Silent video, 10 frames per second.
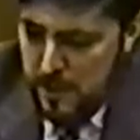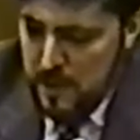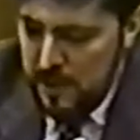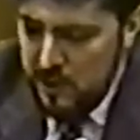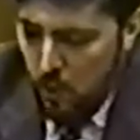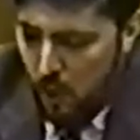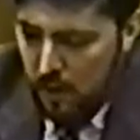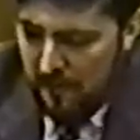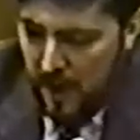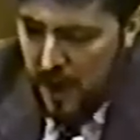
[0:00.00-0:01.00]
be
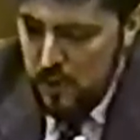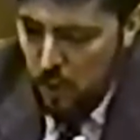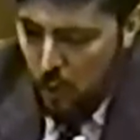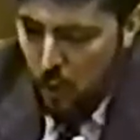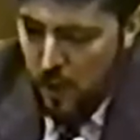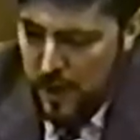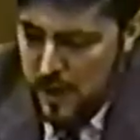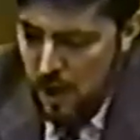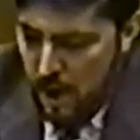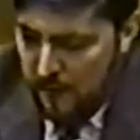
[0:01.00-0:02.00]
disqualified to hold
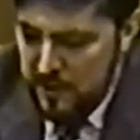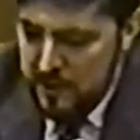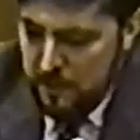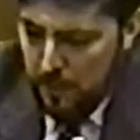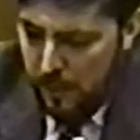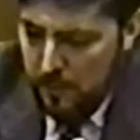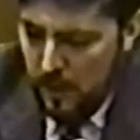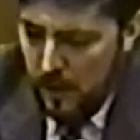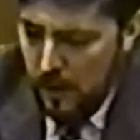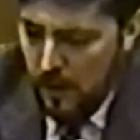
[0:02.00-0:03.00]
any office of
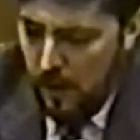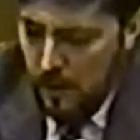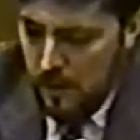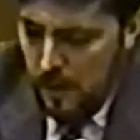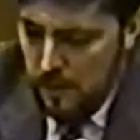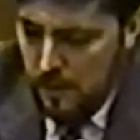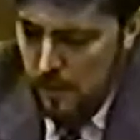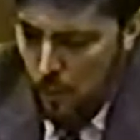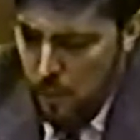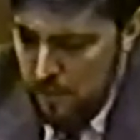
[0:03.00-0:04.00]
public uh,
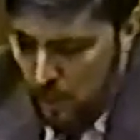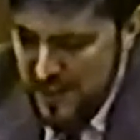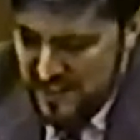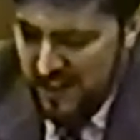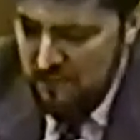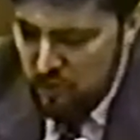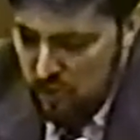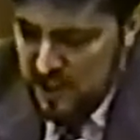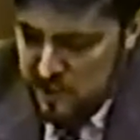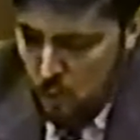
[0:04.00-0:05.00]
or place of
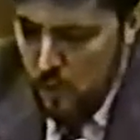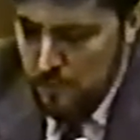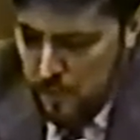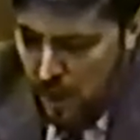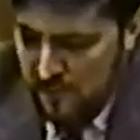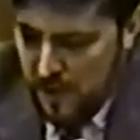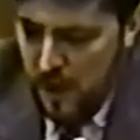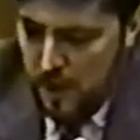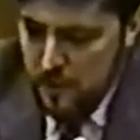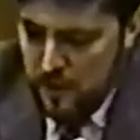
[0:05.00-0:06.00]
trust or
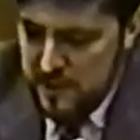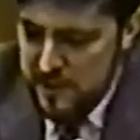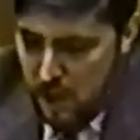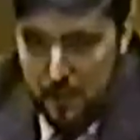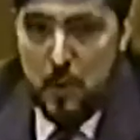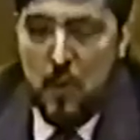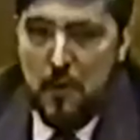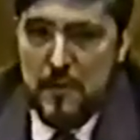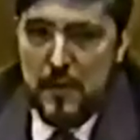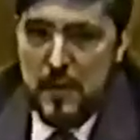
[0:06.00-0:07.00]
profit under this
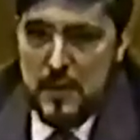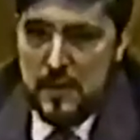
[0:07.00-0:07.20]
commonwealth.